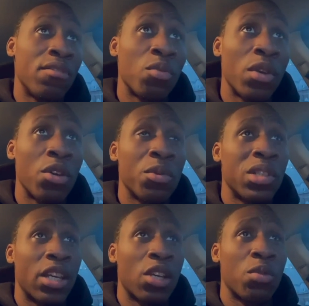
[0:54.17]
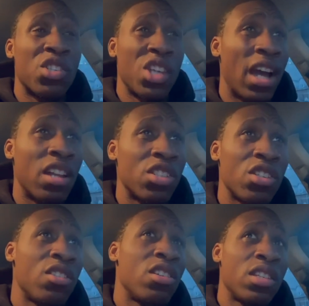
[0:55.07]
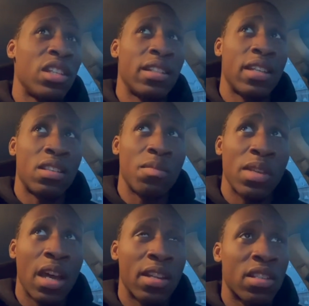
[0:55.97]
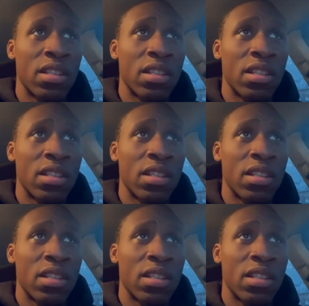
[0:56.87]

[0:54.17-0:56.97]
to where it was like it was challenging or anything like that, to be honest.